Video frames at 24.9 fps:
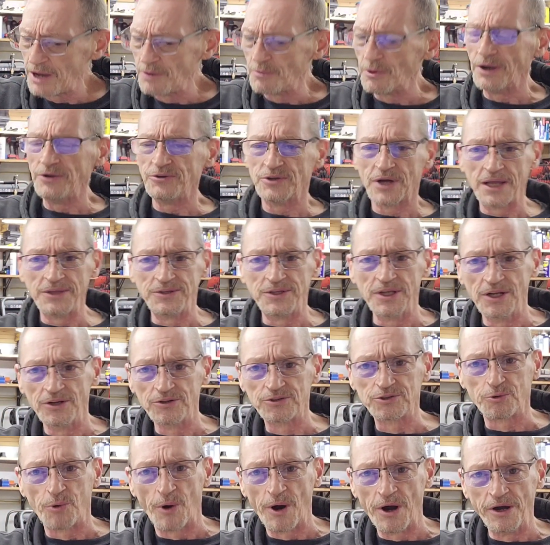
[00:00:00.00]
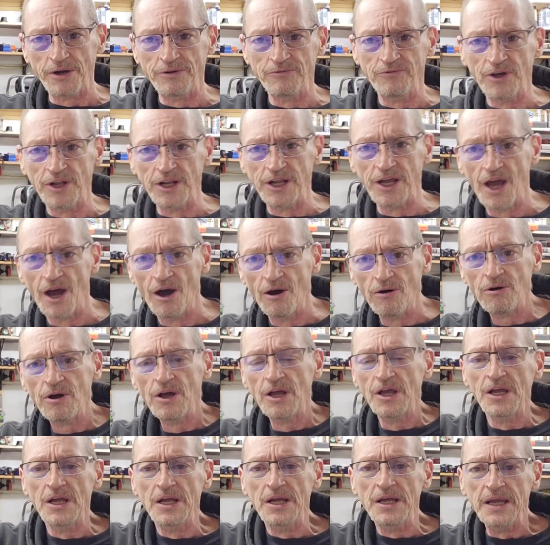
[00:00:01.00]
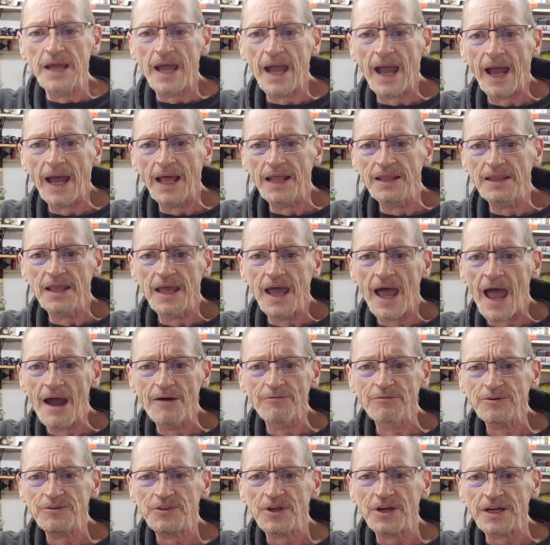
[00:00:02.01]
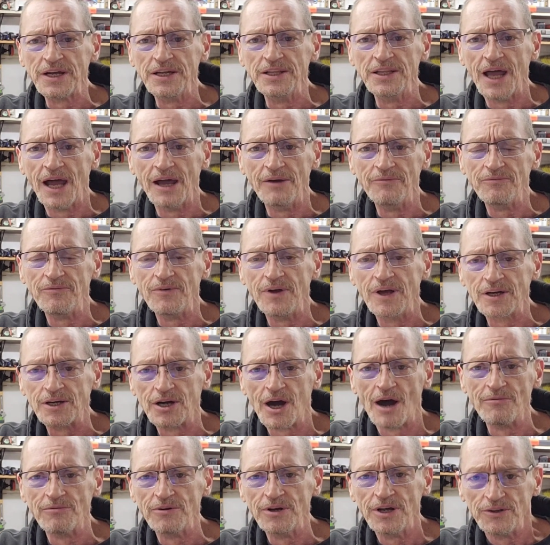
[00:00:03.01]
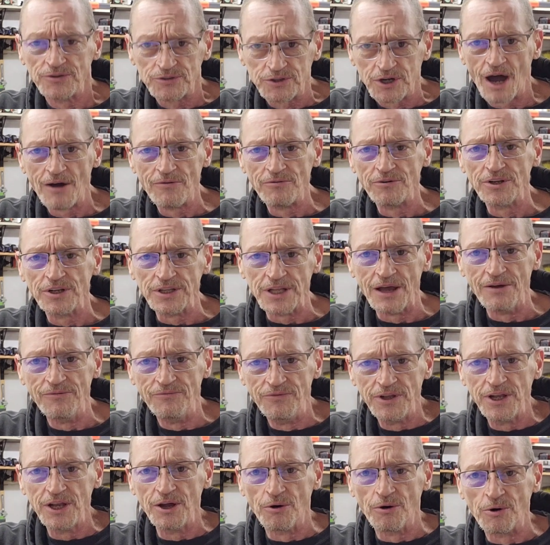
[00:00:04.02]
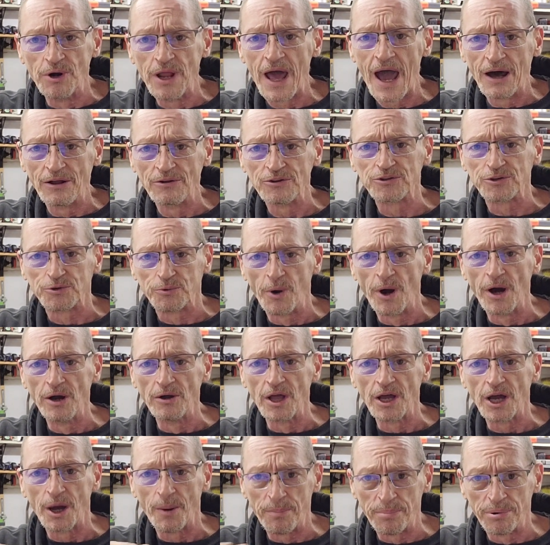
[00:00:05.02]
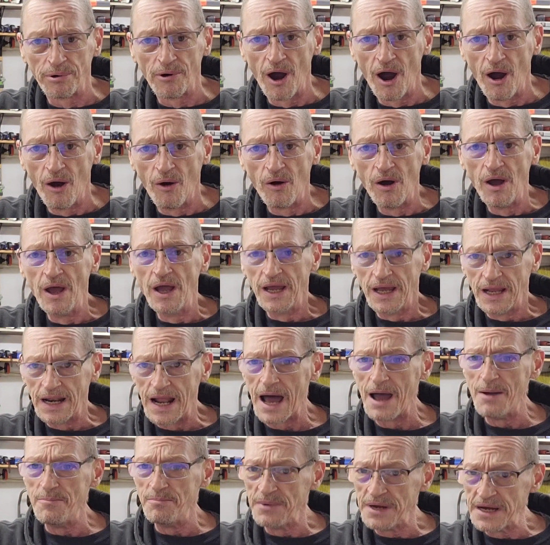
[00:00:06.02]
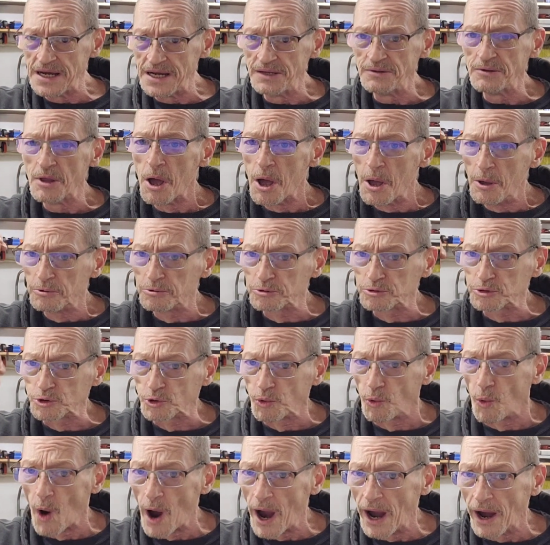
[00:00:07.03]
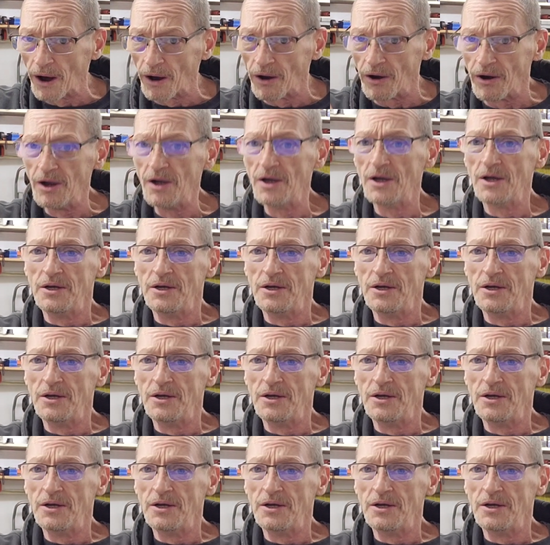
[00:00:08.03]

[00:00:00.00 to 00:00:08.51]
anyways, I did a squaring video, and everything in that is covered in that video on how to square like a pro. And I mean square.